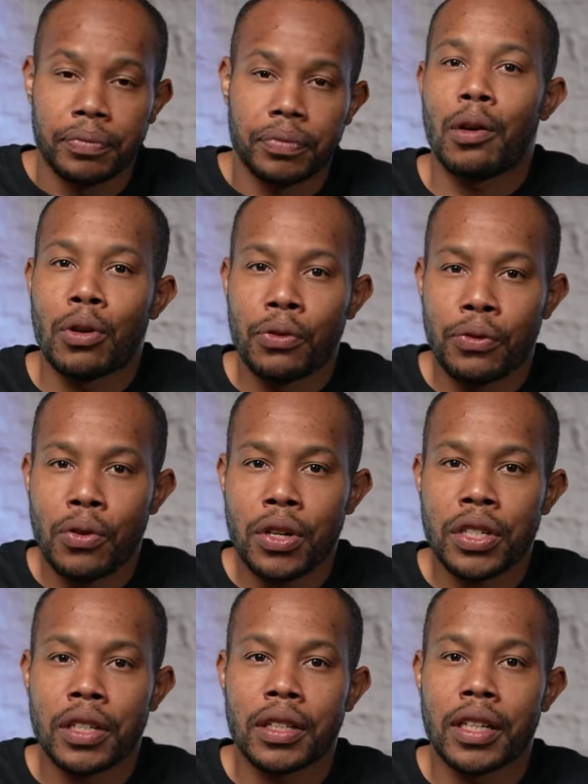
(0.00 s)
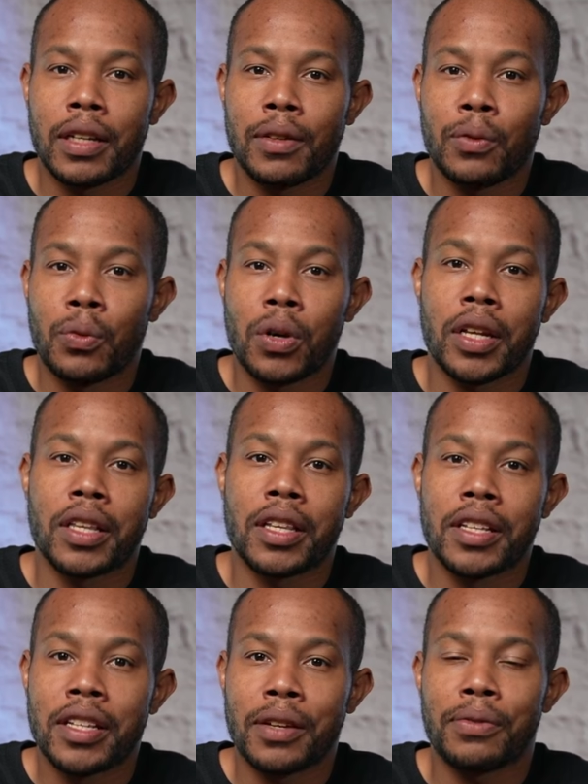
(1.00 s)
Now, unfortunately, one of
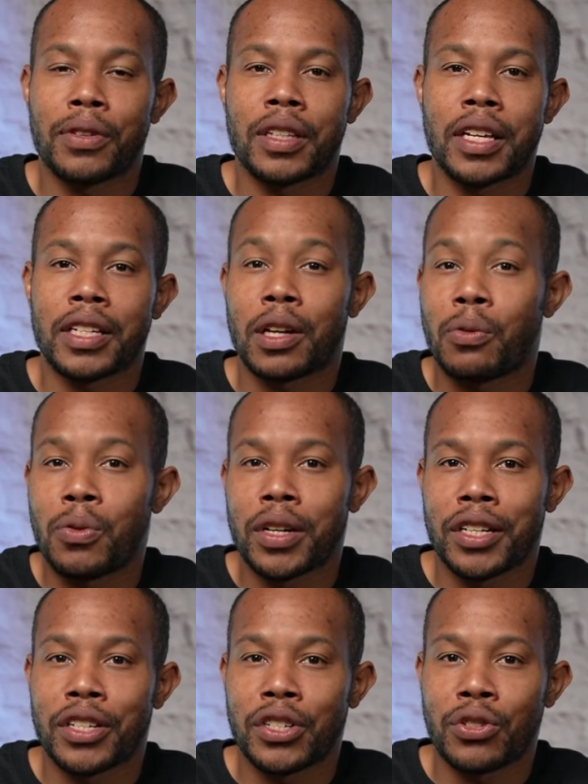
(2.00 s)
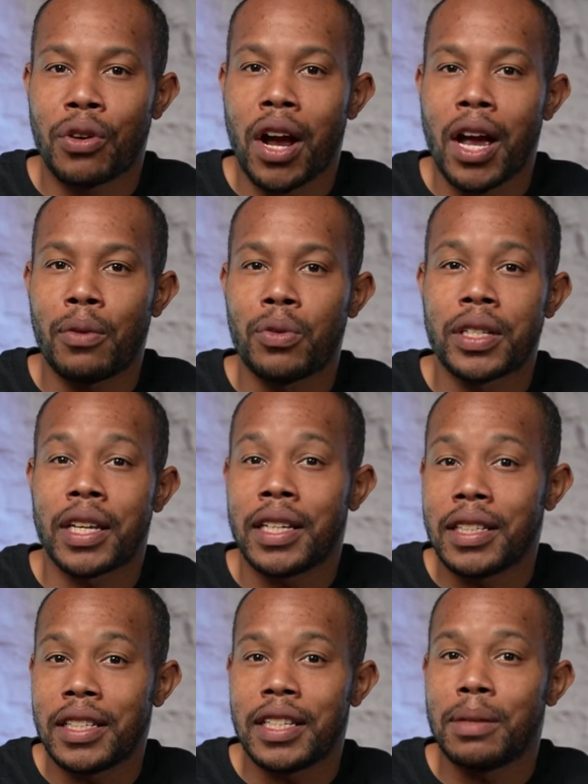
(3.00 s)
the different things I wanted to try was
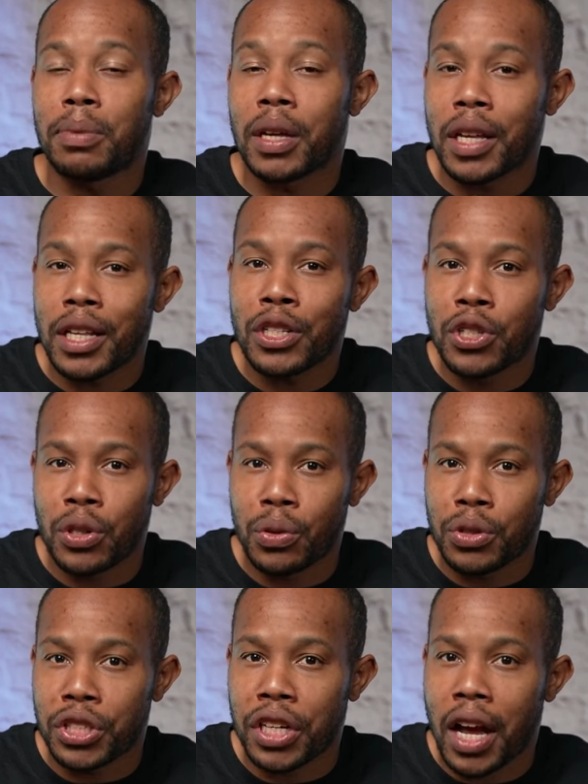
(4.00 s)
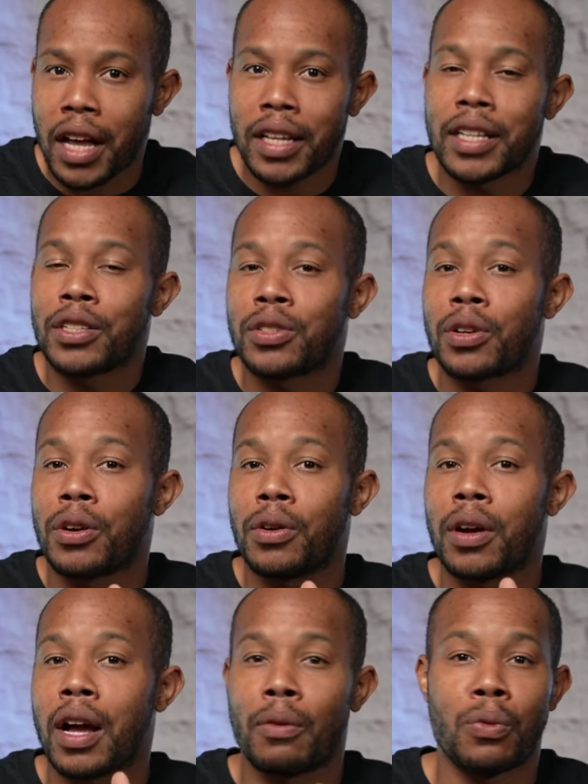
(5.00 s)
a deep end zone shot. And
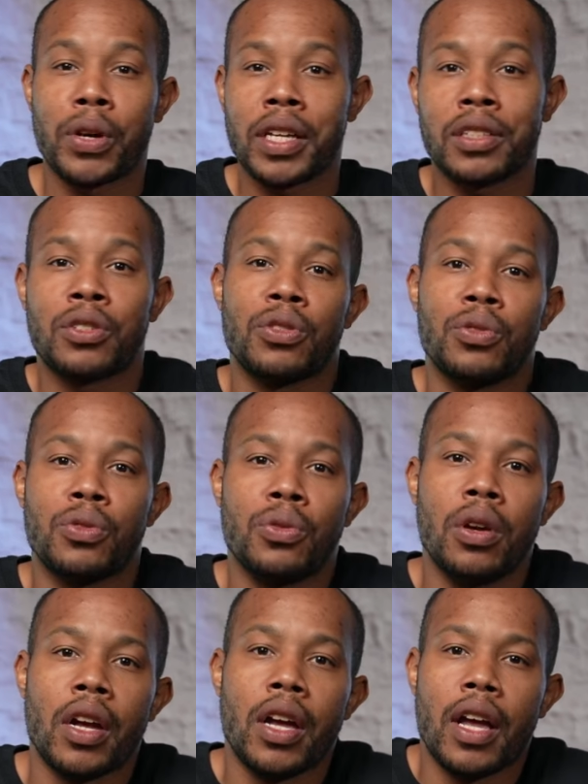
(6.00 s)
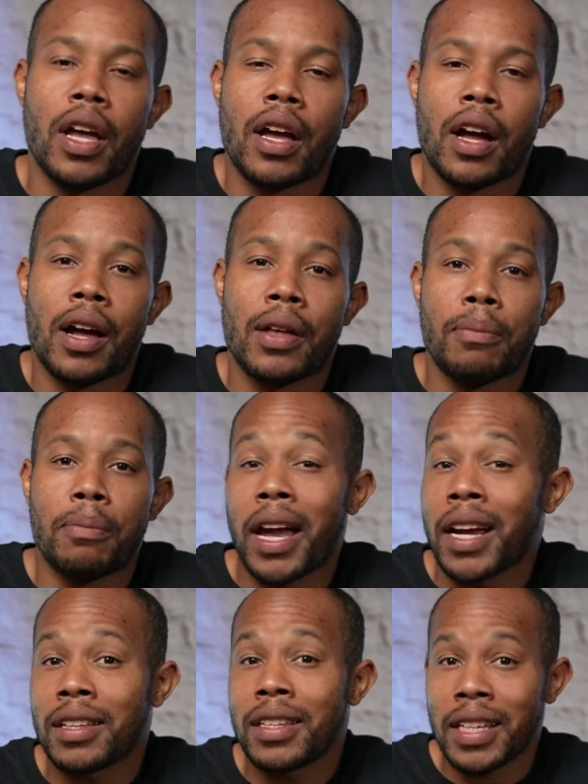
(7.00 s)
so I went to uh, the
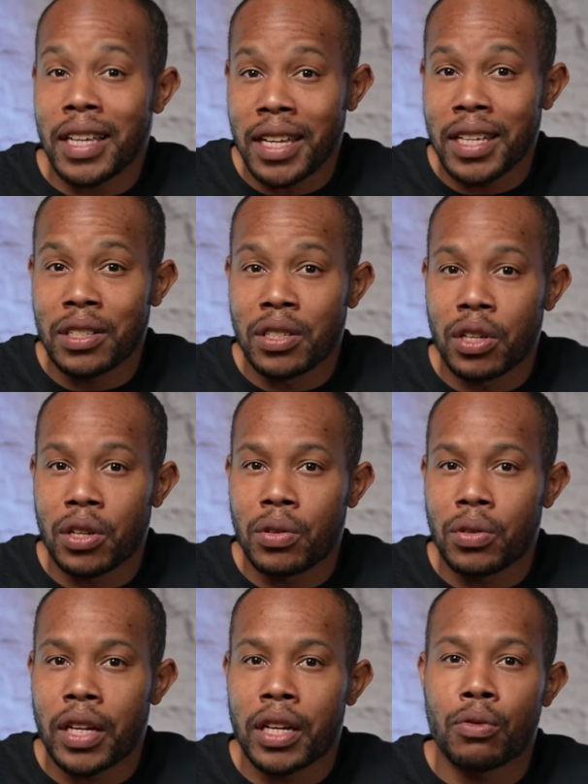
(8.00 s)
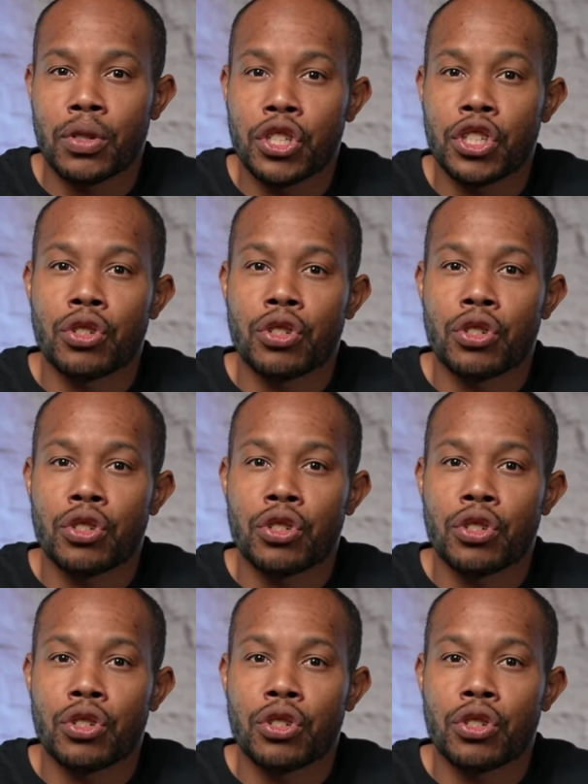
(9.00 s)
back of the end zone and was